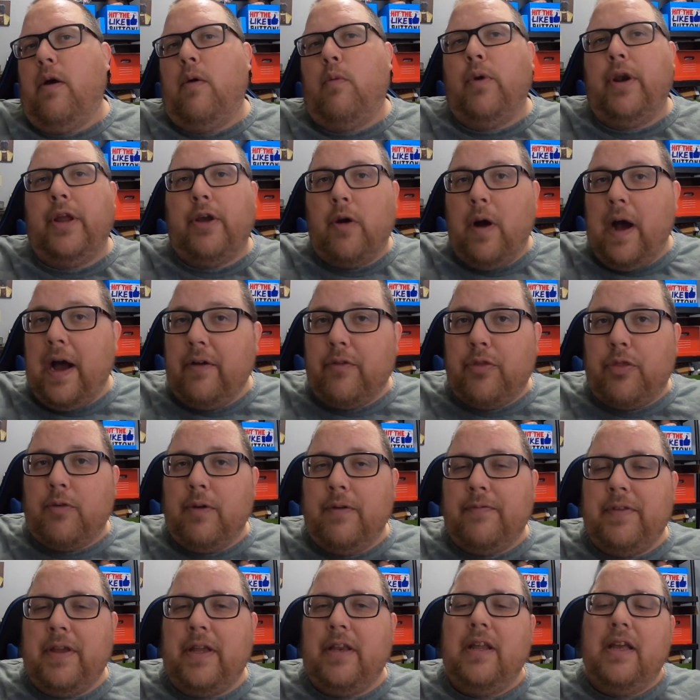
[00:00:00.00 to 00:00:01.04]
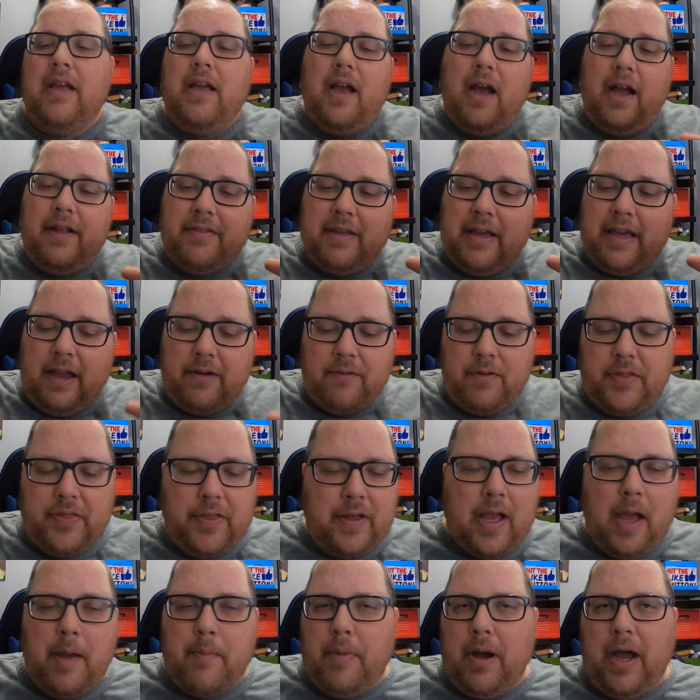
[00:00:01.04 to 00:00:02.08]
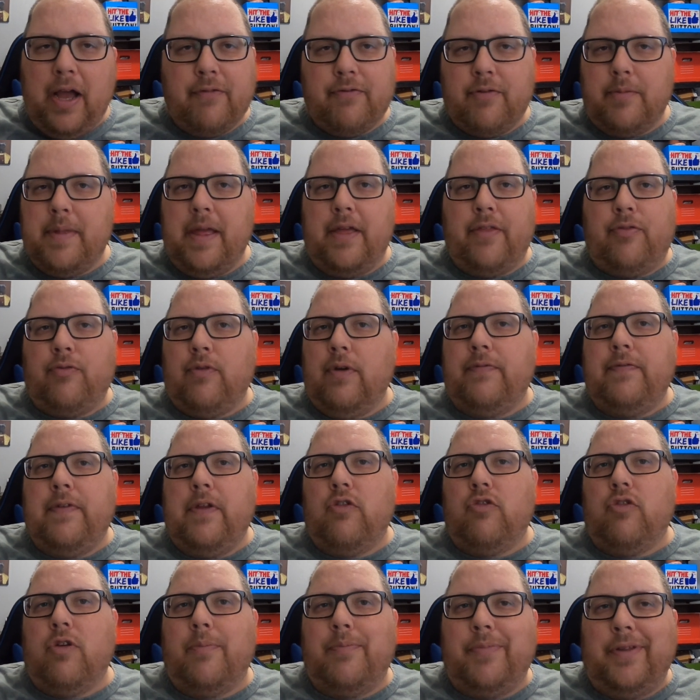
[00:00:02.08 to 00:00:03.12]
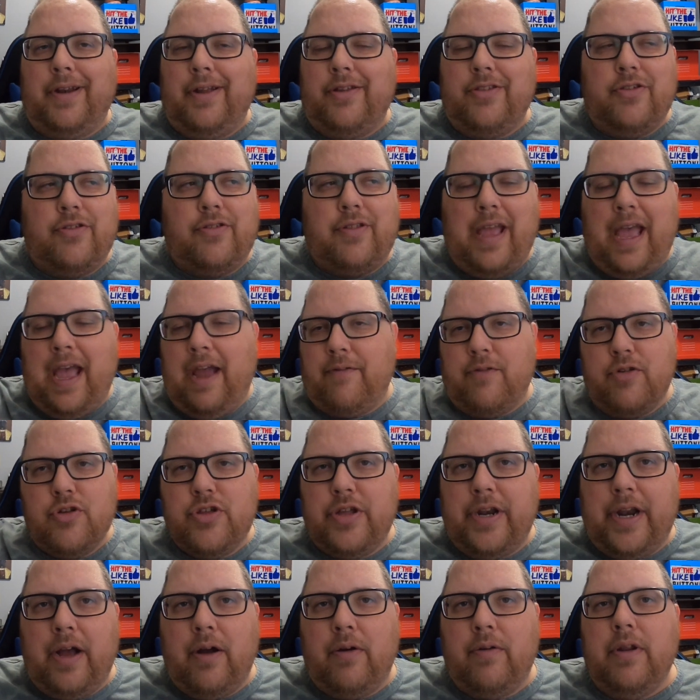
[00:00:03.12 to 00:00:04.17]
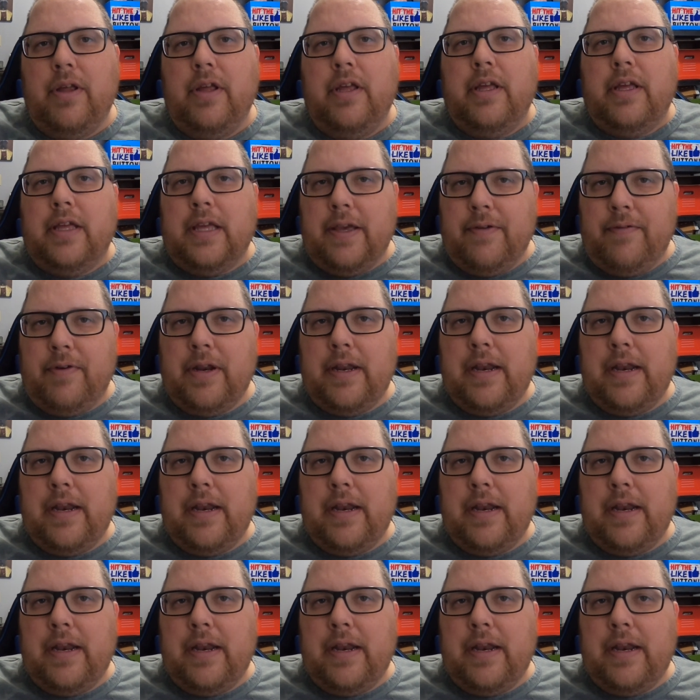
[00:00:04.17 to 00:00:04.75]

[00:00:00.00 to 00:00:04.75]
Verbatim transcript: When I go out thrifting, I take everything I buy from that thrifting trip and I just average it out, give it